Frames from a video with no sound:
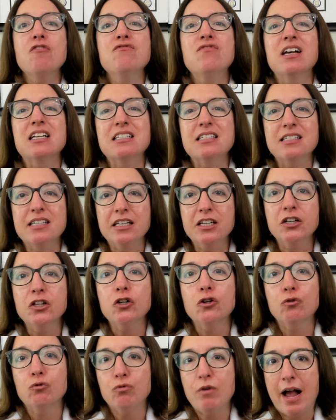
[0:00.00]

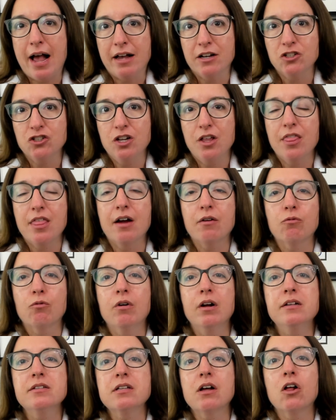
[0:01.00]
the rash that
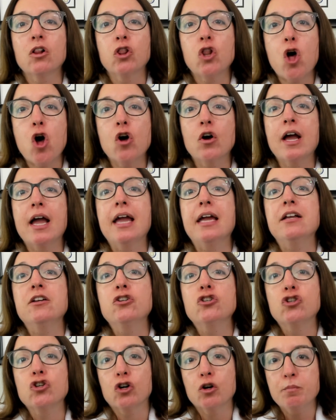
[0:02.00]
runs along a
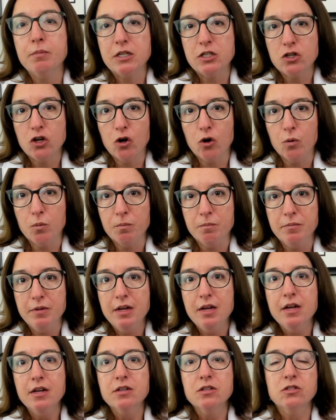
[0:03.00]
dermatome.
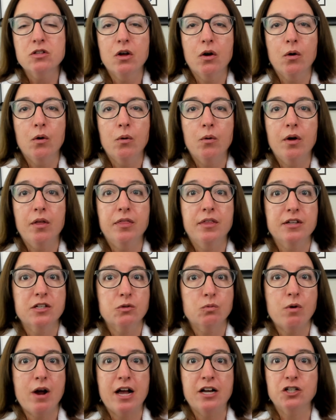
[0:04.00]
So
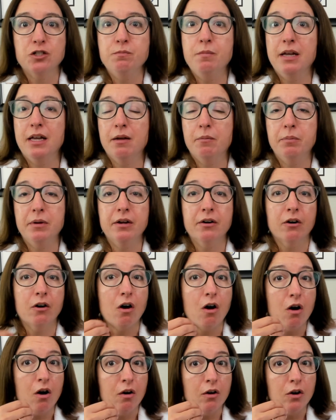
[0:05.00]
this rash may appear
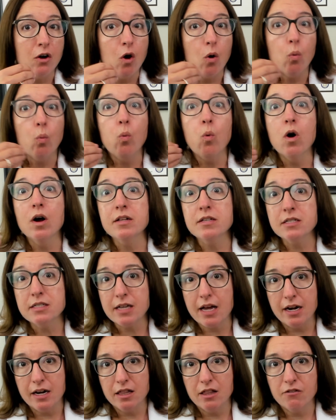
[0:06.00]
on one
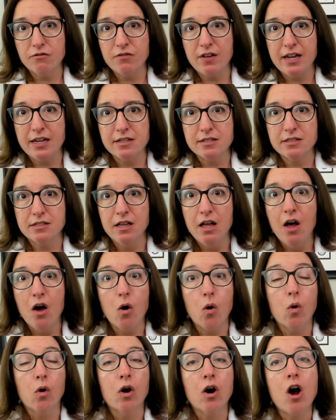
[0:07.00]
side of the face
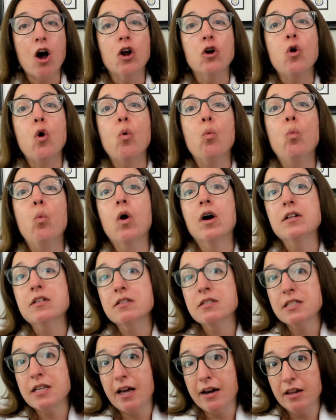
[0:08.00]
or on one
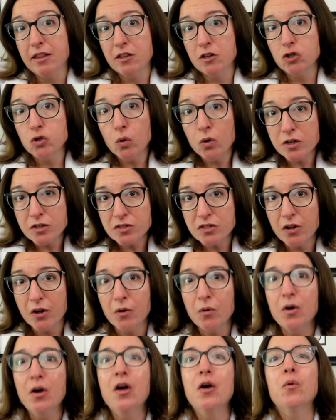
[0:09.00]
side of the
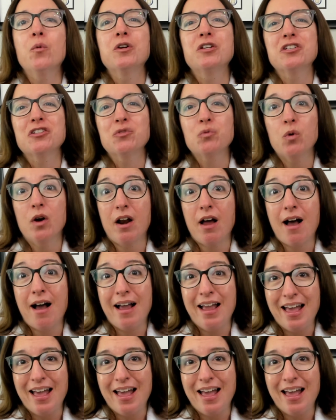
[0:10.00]
torso, which is what I